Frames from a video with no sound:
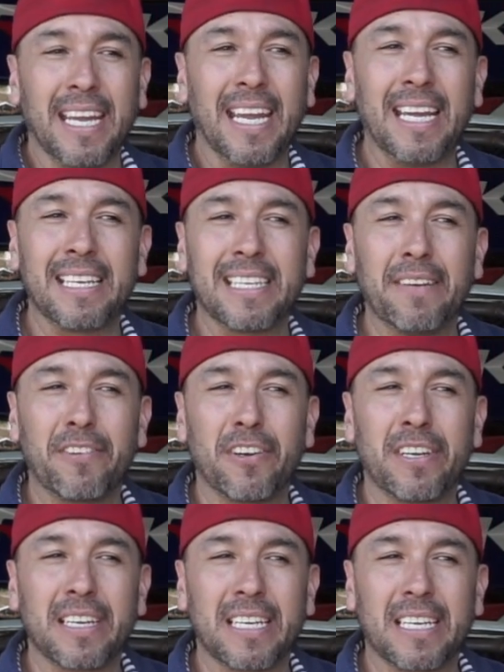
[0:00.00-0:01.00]
and give
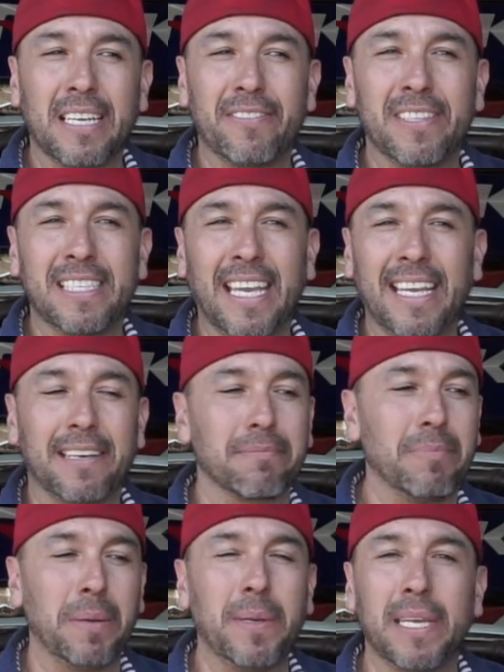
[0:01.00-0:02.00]
and take,
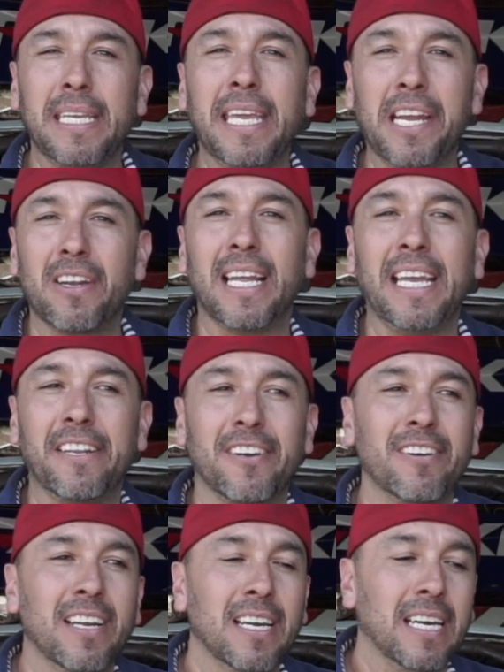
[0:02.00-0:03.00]
maybe a year later,